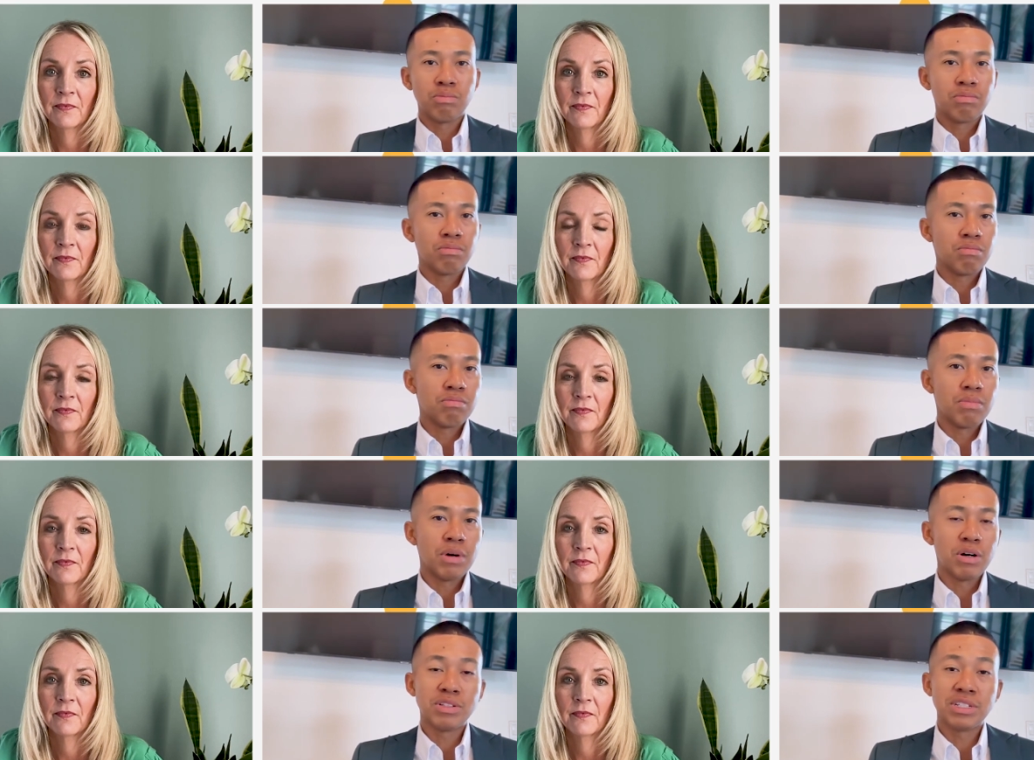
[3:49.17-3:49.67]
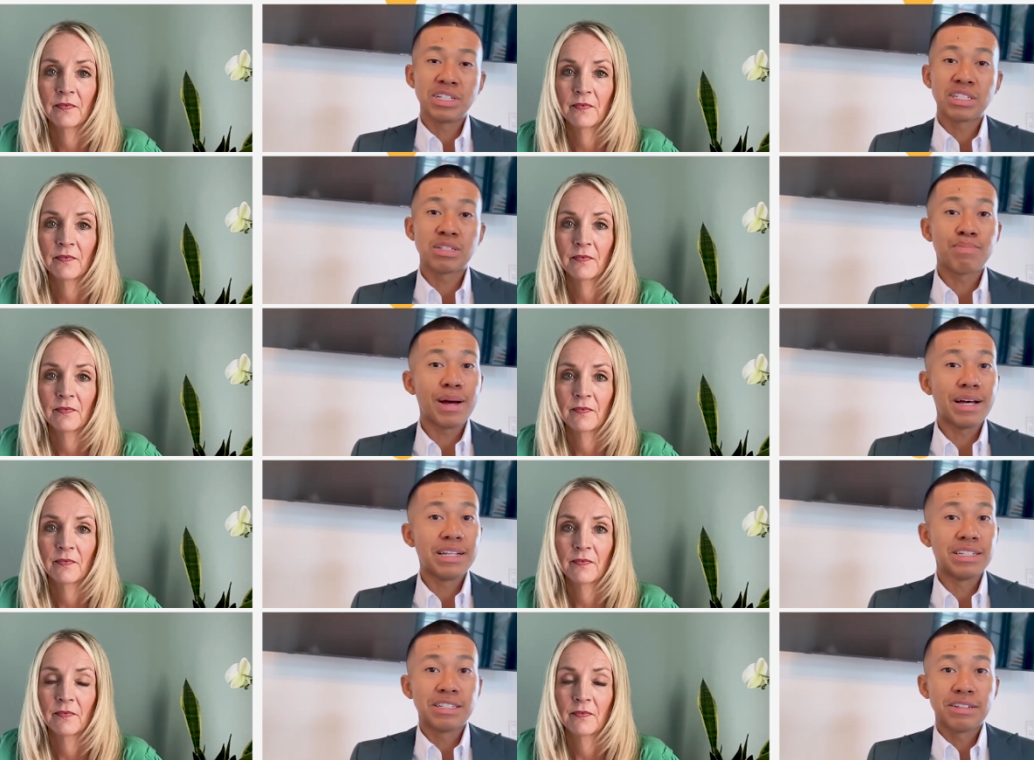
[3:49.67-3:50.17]
Speaker 1: most
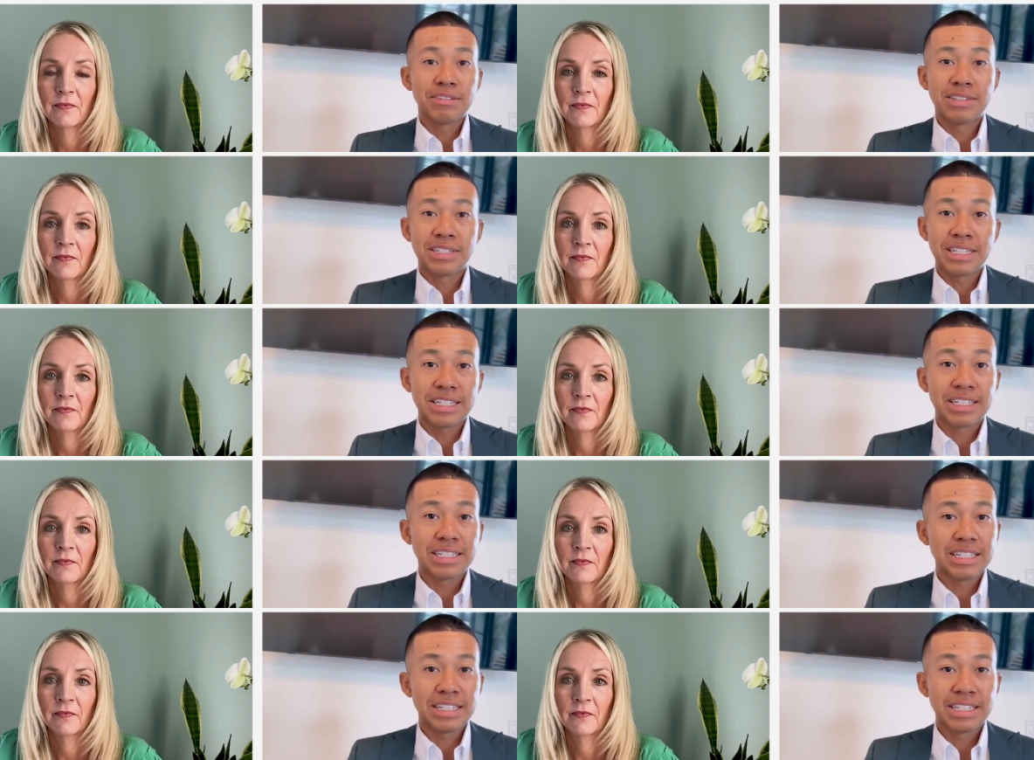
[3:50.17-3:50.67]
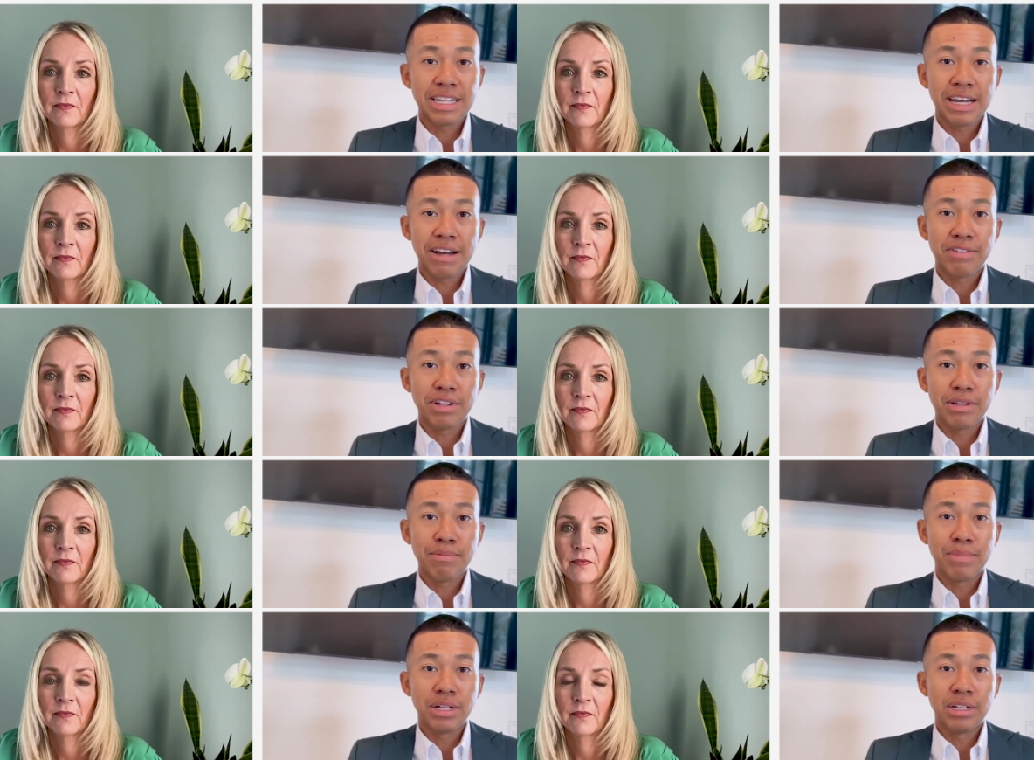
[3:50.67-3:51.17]
expensive 60
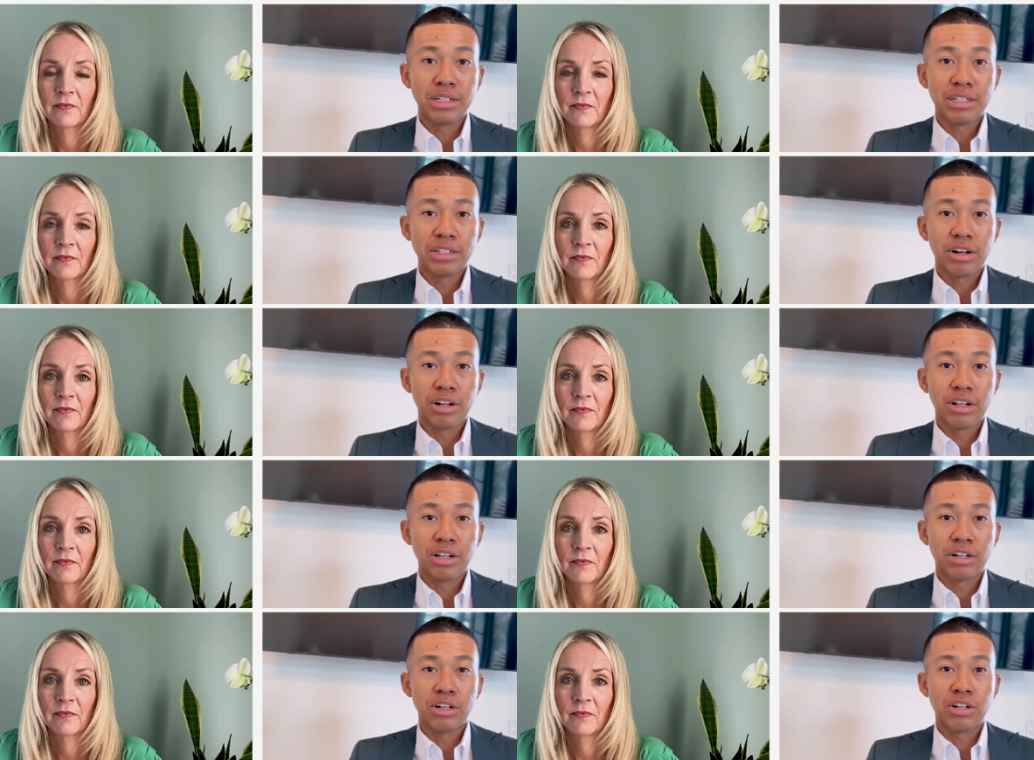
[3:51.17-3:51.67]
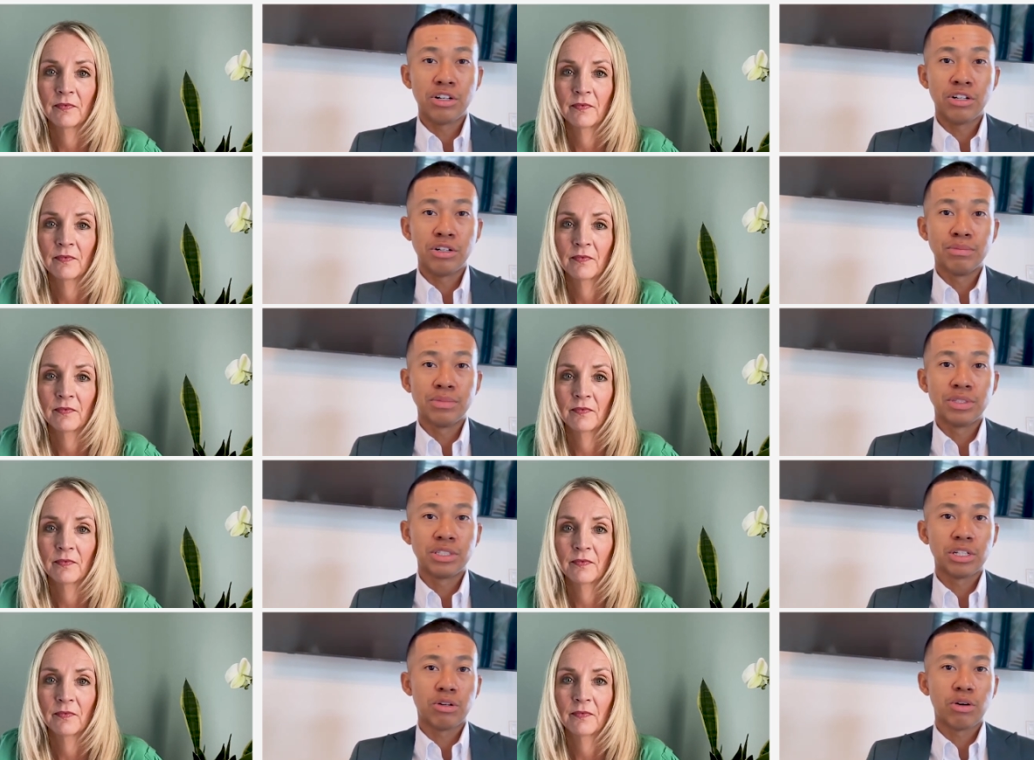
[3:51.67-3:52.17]
70 million dollar
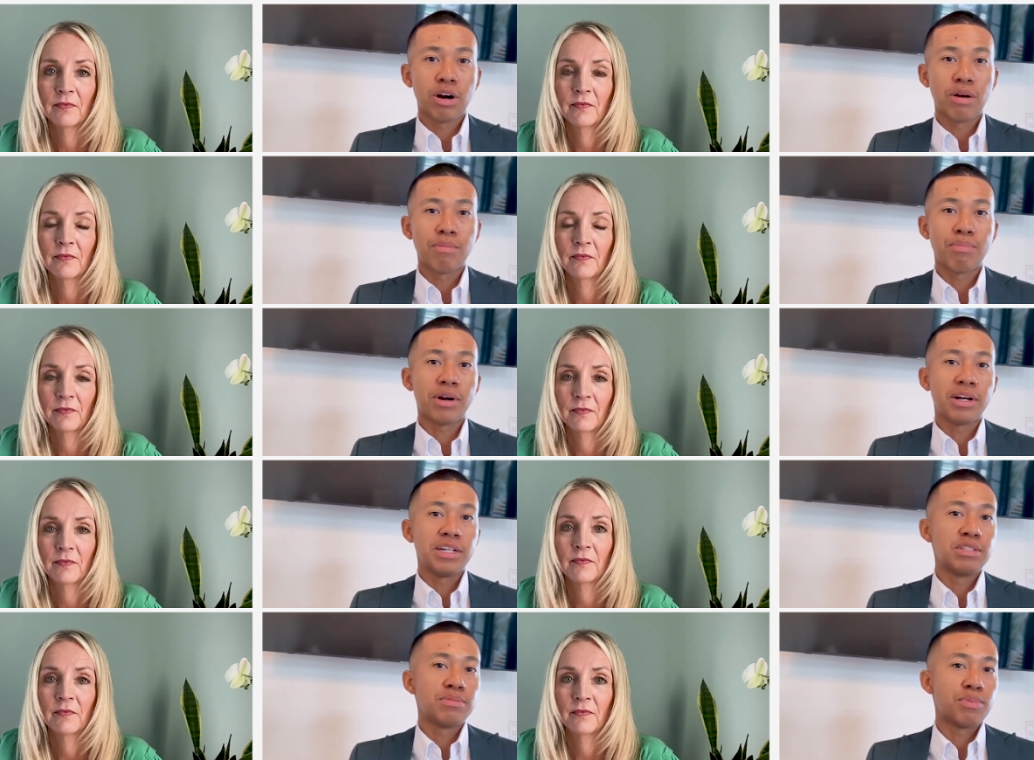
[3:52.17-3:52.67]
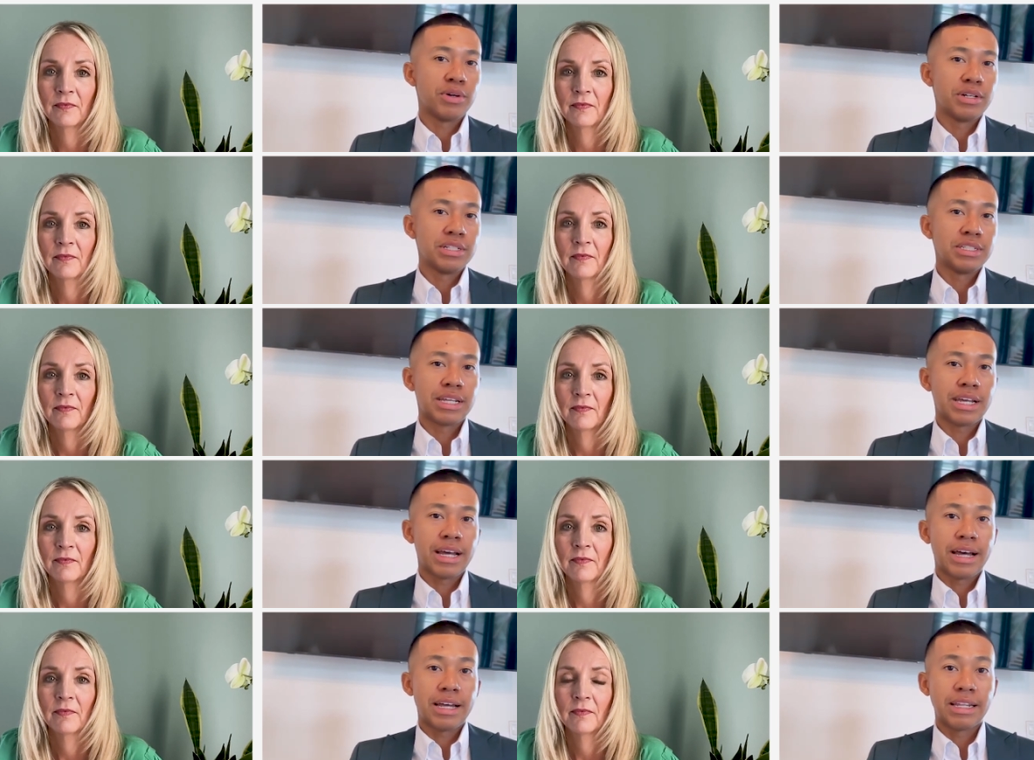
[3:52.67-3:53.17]
homes so our price points
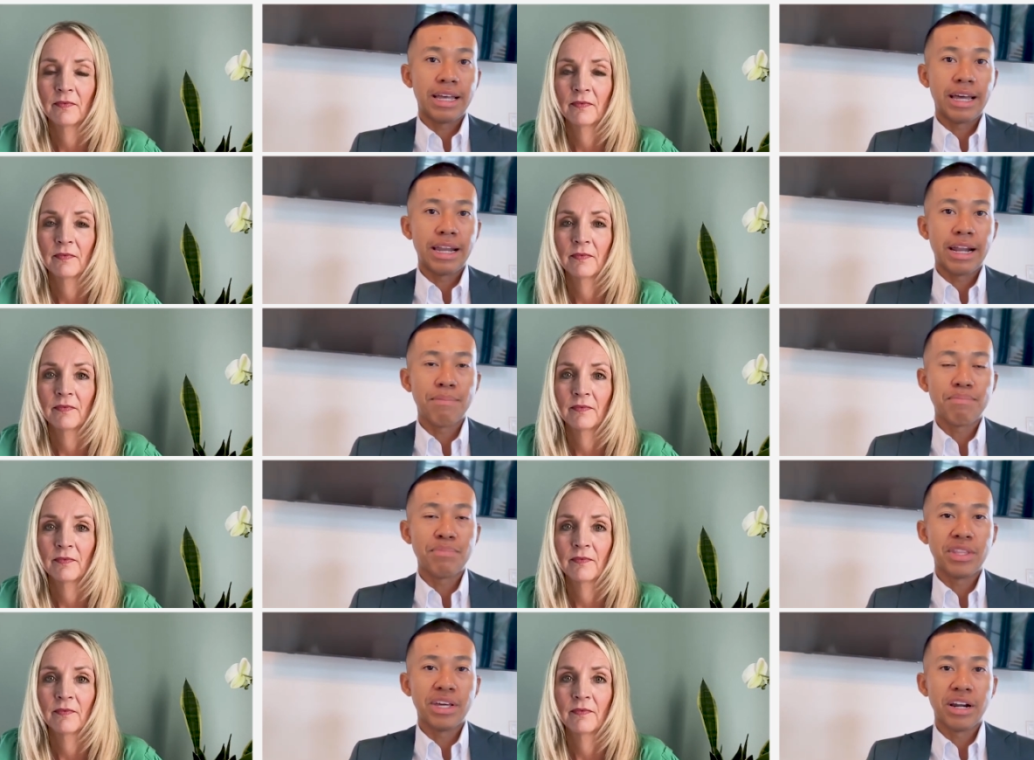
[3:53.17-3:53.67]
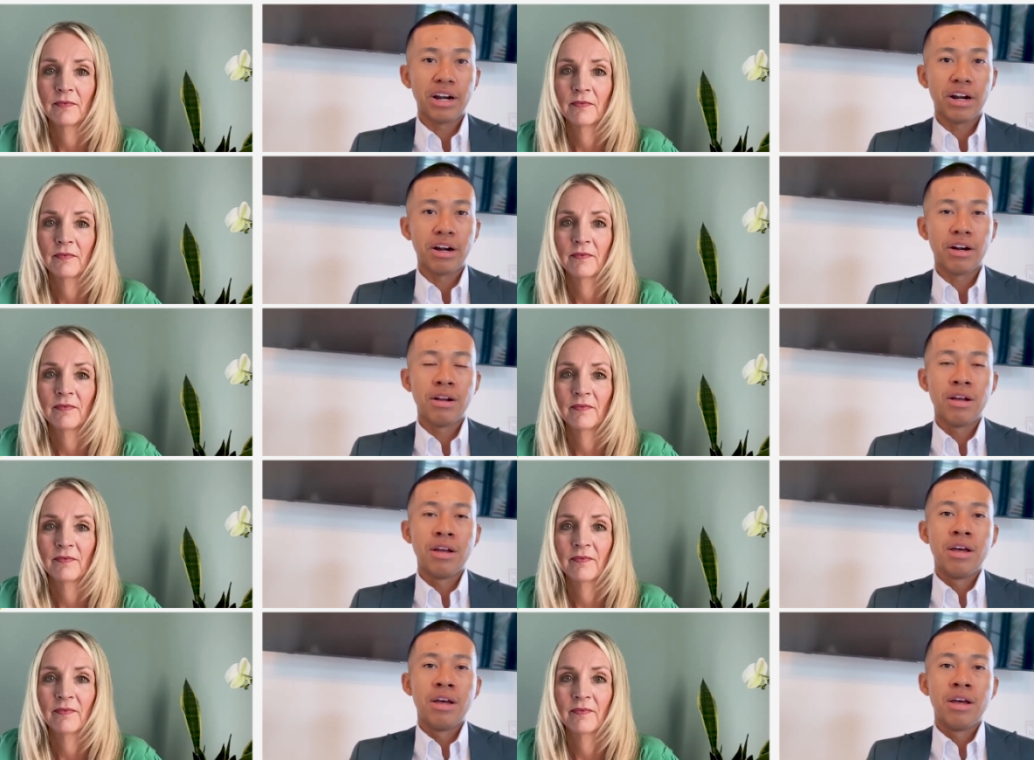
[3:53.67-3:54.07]
can get up there